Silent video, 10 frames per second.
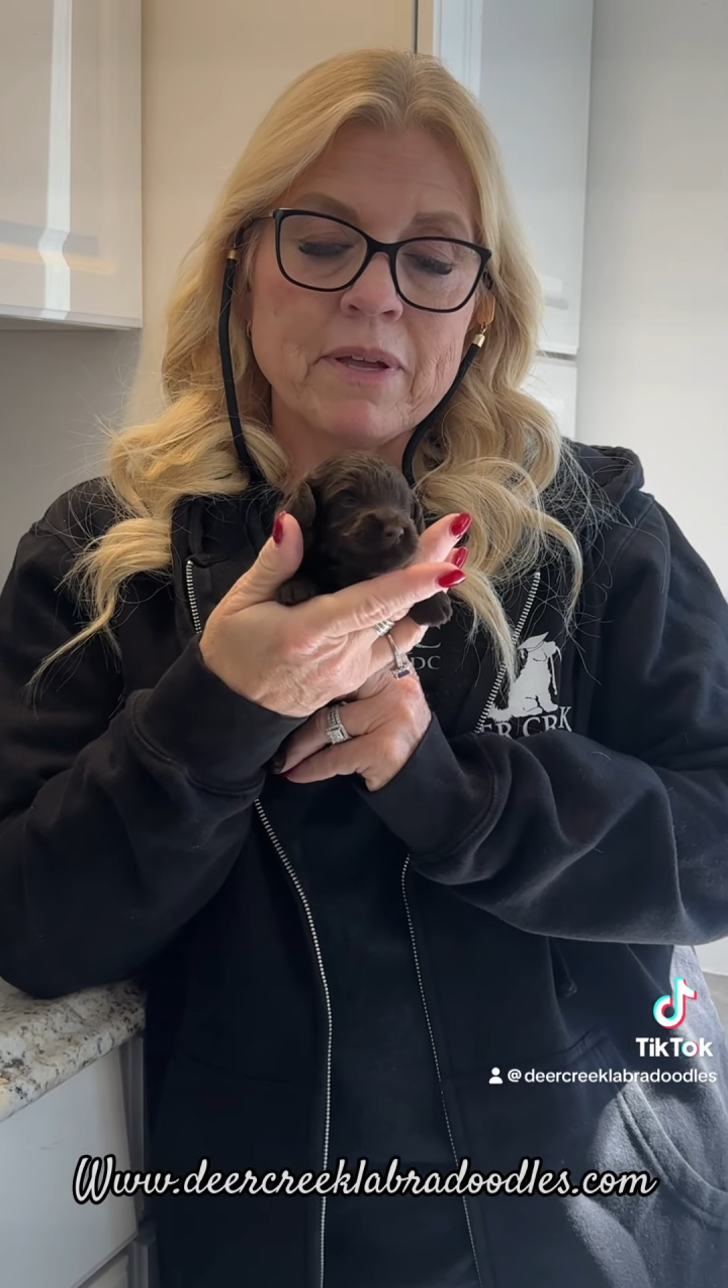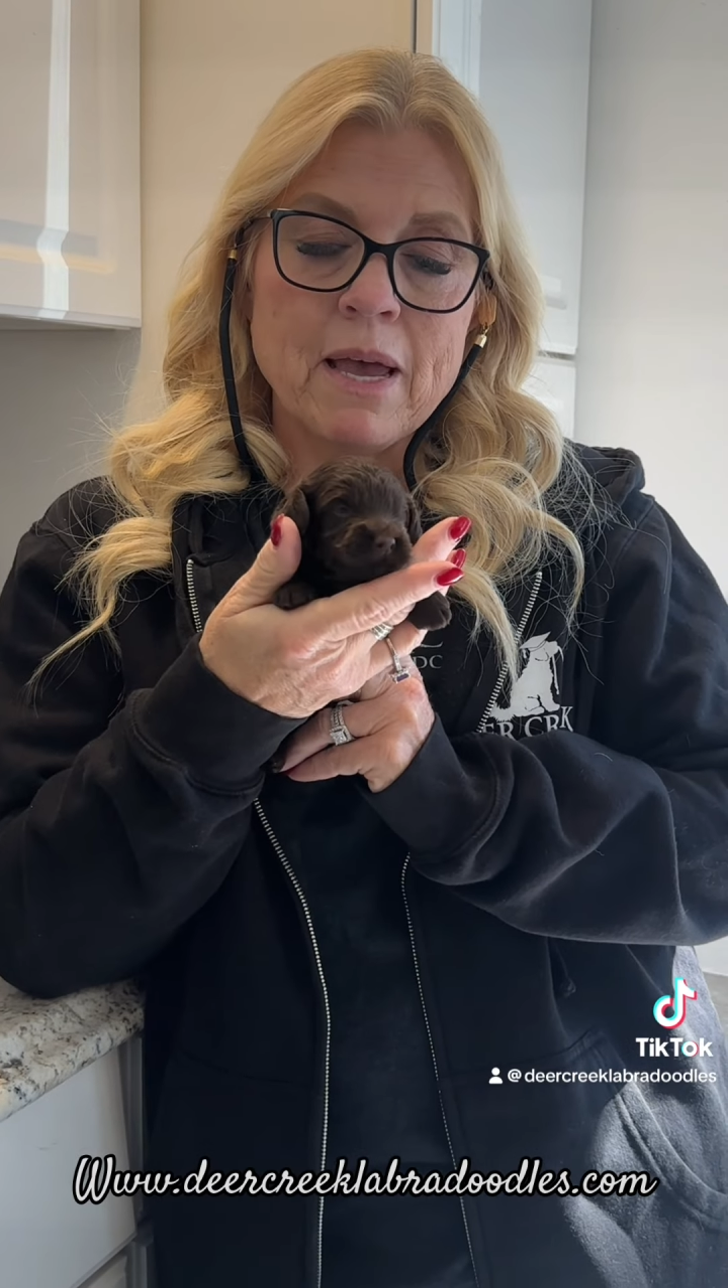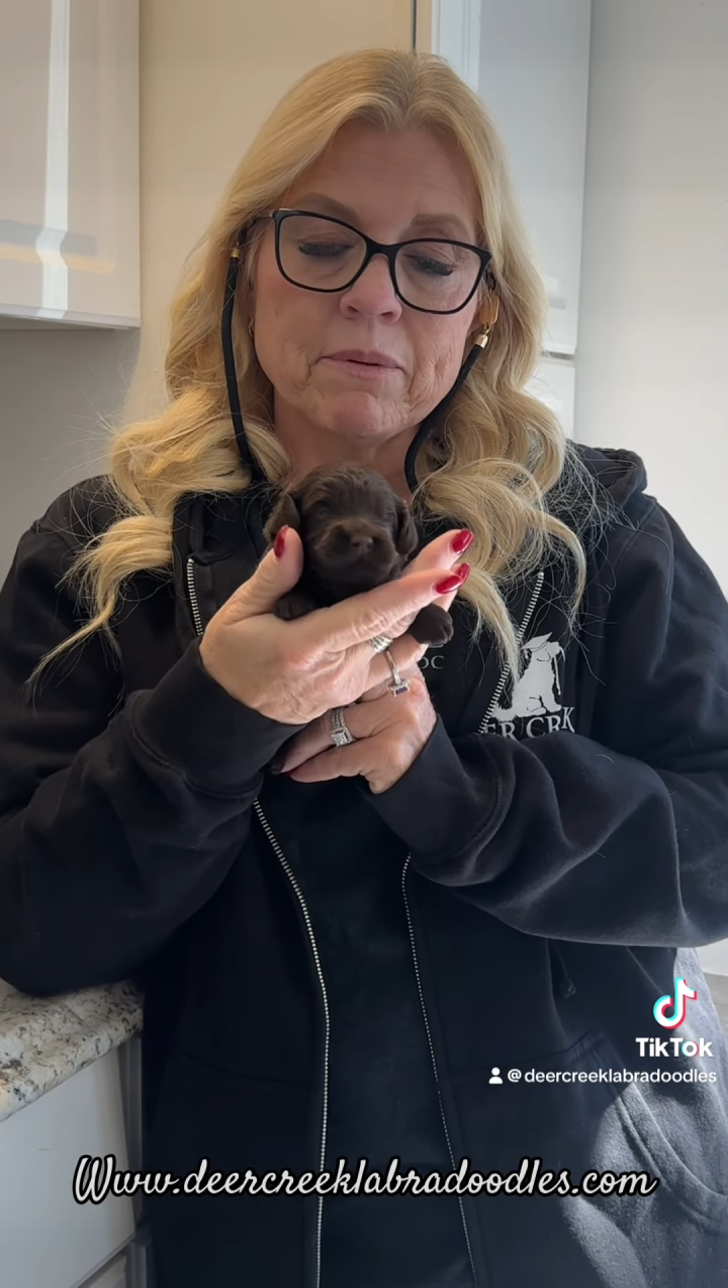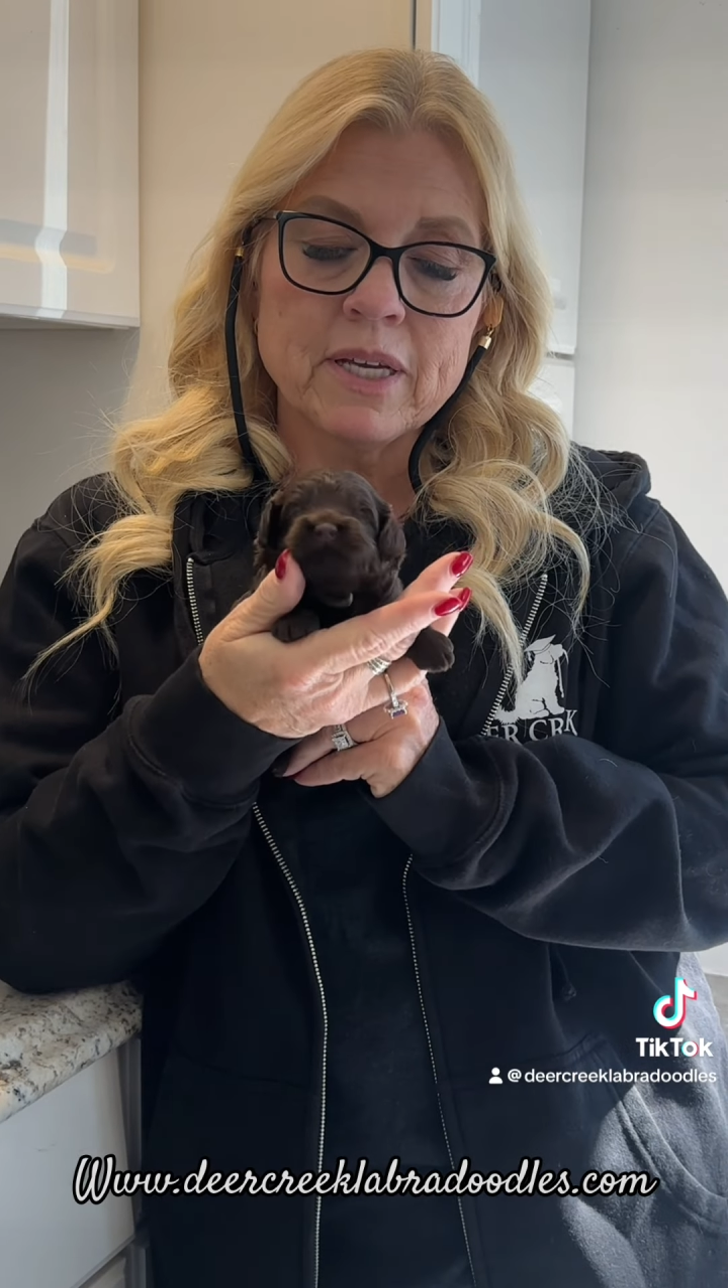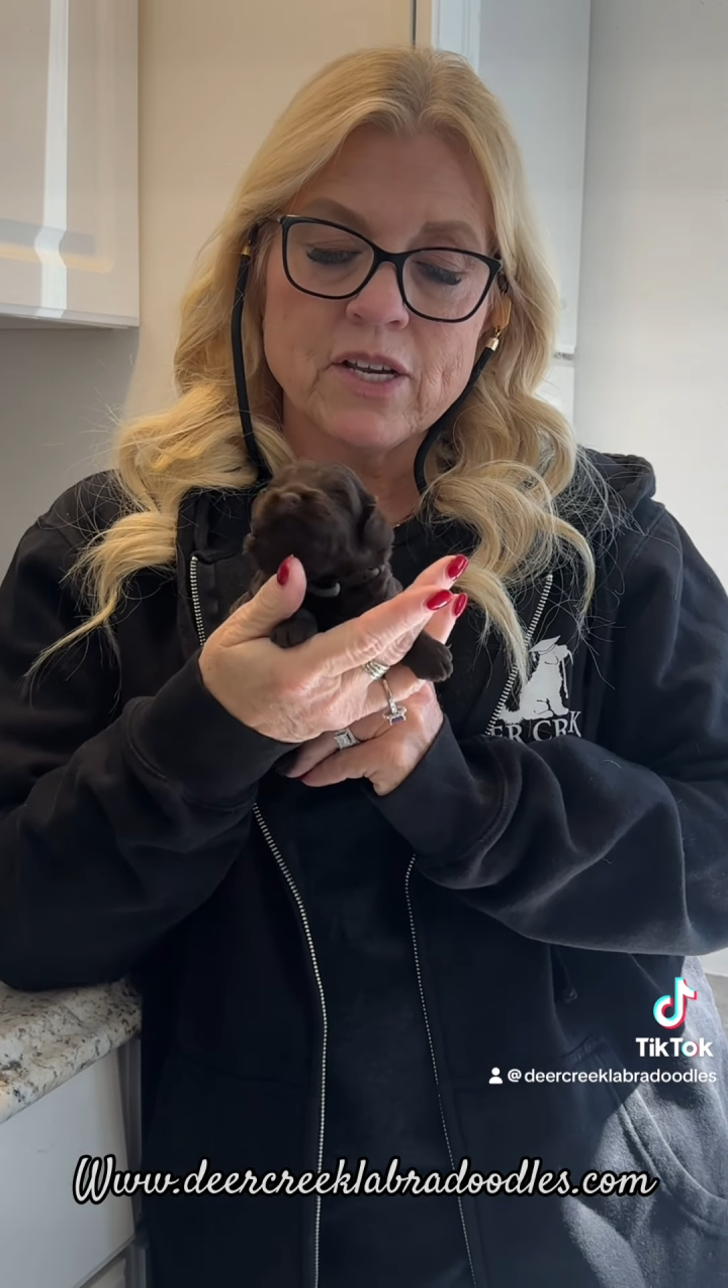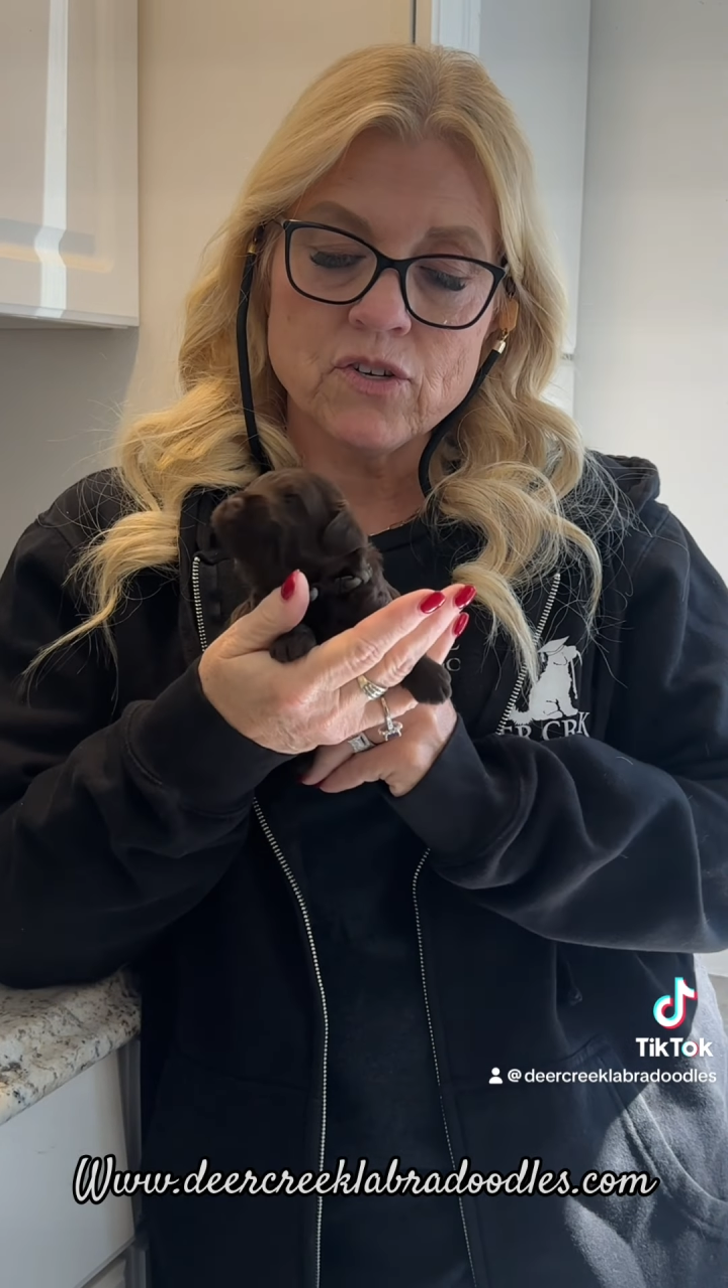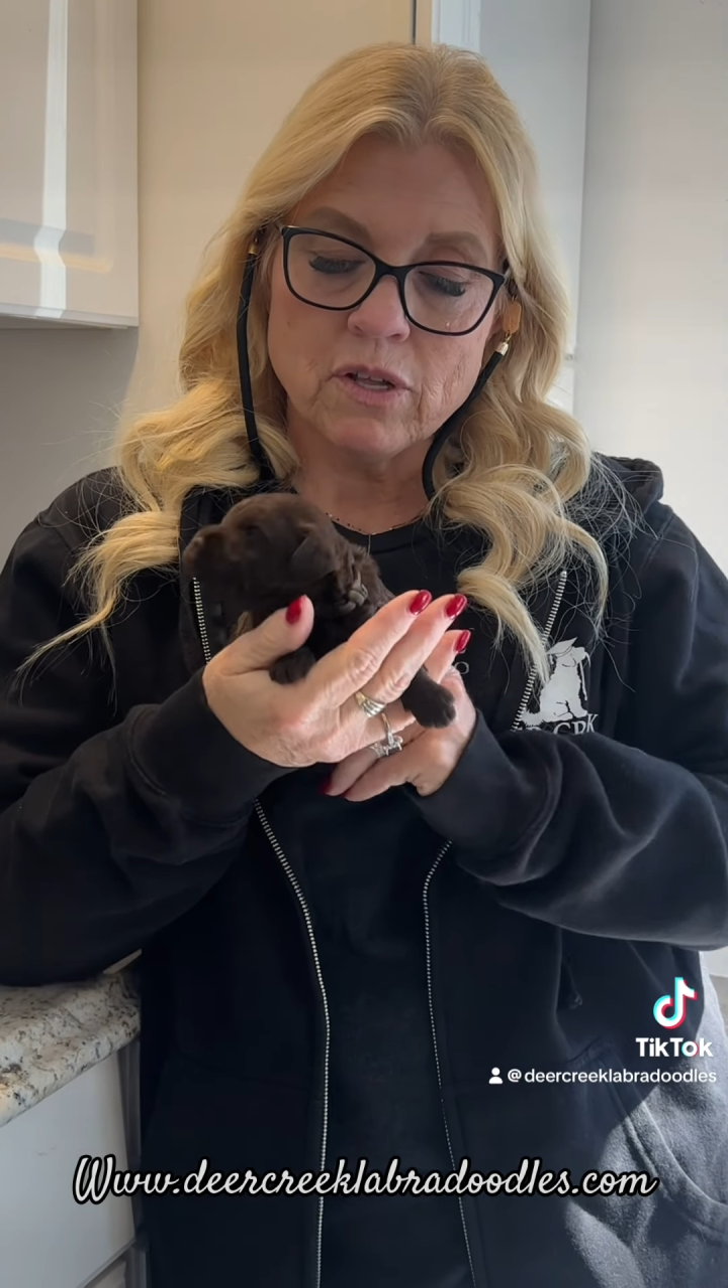application on